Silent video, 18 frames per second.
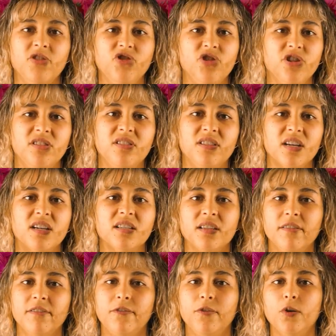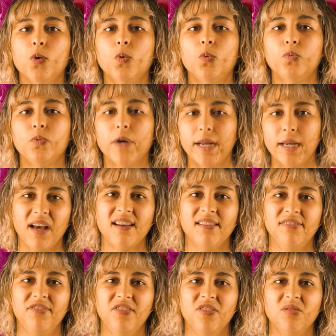just doesn't feel right.
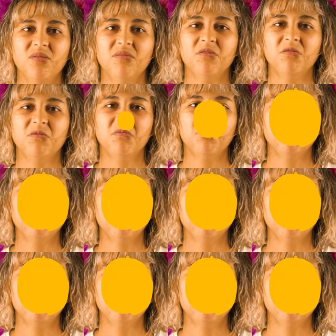I feel